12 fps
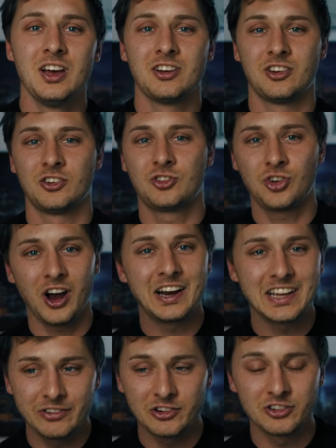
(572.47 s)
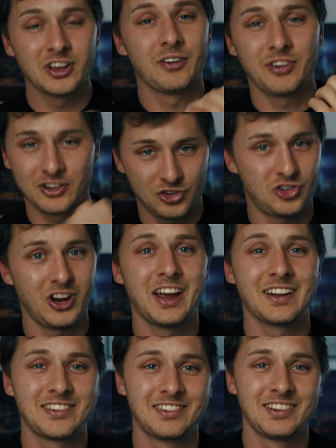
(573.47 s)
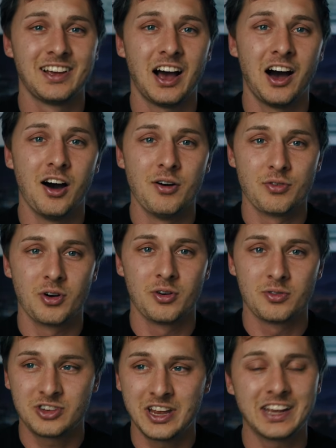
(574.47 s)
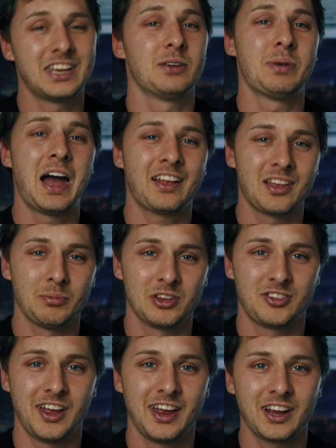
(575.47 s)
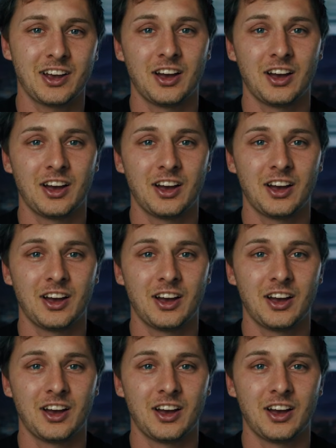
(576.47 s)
to try to give yourself a chance of taking back that mistake,